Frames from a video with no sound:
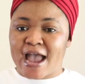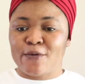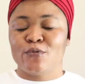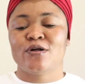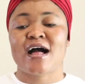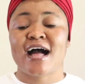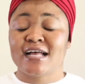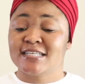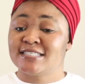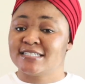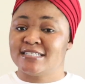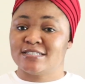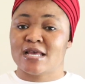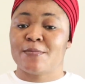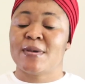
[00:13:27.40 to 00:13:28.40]
I will
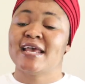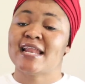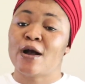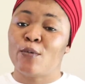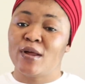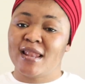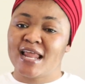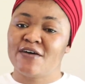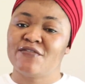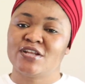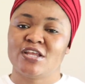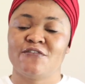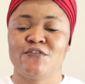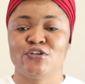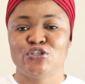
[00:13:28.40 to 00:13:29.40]
answer to them and I will love
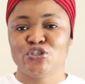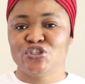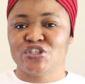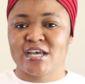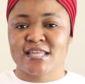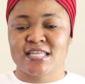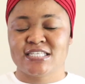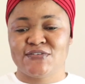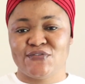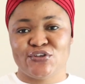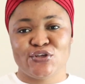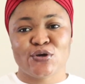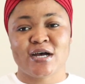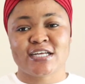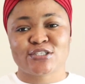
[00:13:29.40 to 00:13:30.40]
it if you do share this
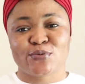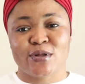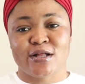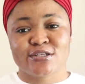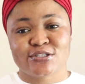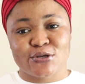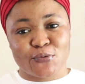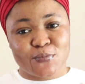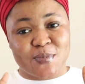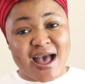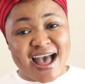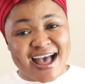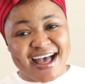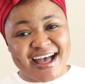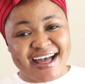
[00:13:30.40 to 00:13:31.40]
video as well. So
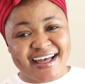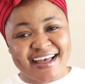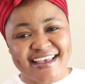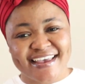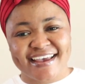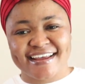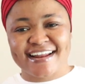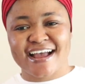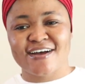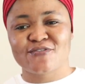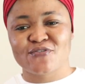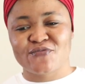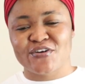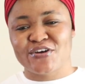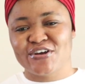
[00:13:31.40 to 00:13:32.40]
bye and
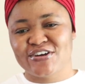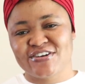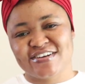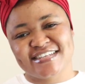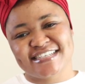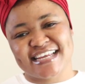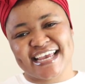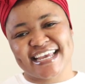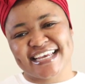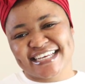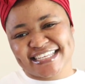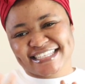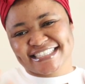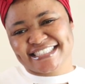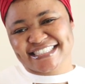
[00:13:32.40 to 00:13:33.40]
have a very good day.